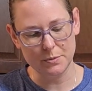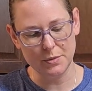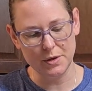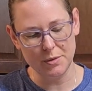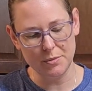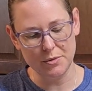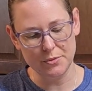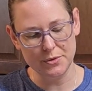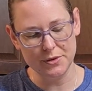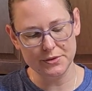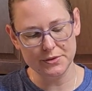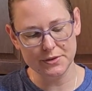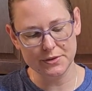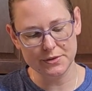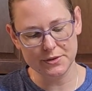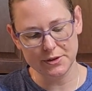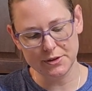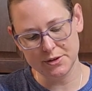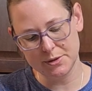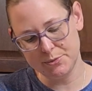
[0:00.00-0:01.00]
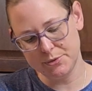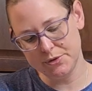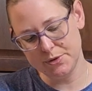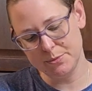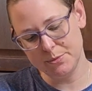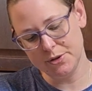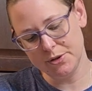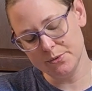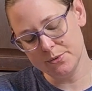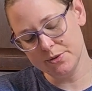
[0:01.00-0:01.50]
Baby whisk, because I already put
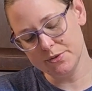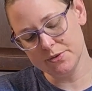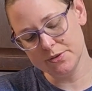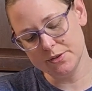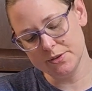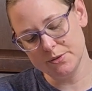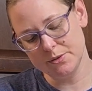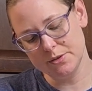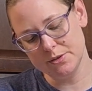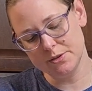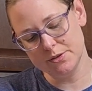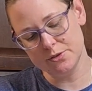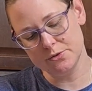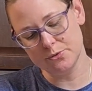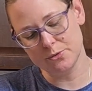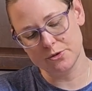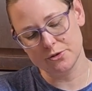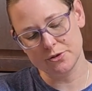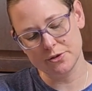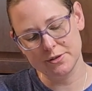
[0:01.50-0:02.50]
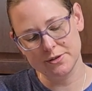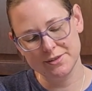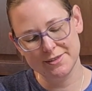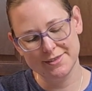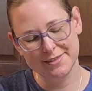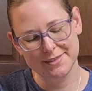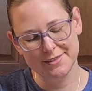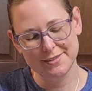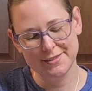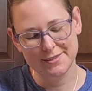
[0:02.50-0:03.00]
the big whisk in the dishwasher.
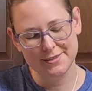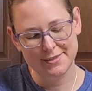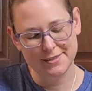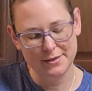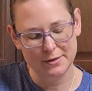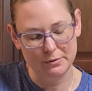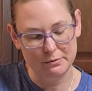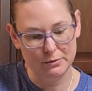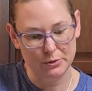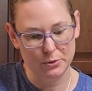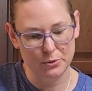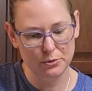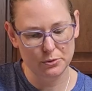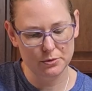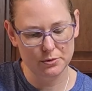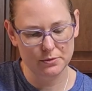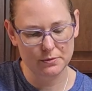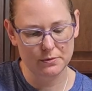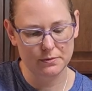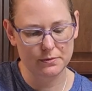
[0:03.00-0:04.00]
Ooh.